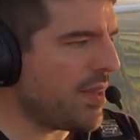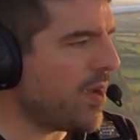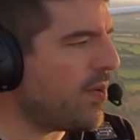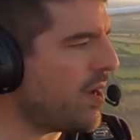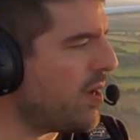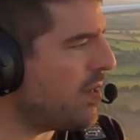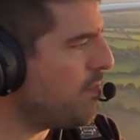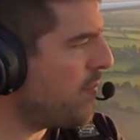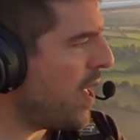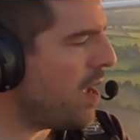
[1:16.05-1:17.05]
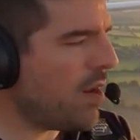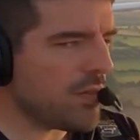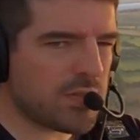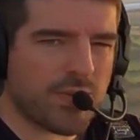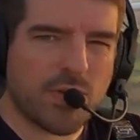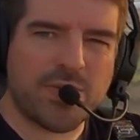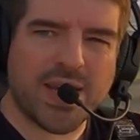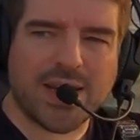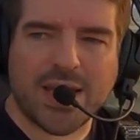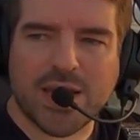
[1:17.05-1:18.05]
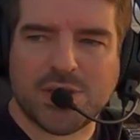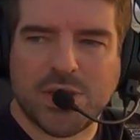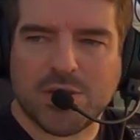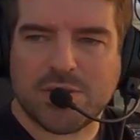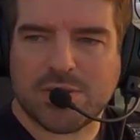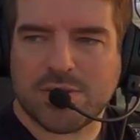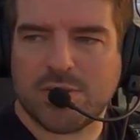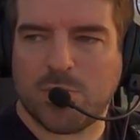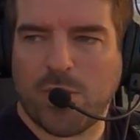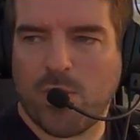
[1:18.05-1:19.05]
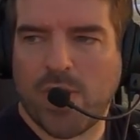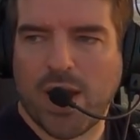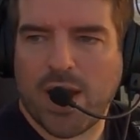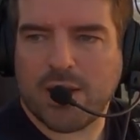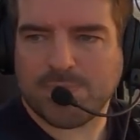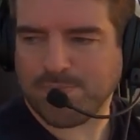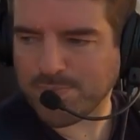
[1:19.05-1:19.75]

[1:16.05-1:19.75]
There were lots of little niggly issues to the point where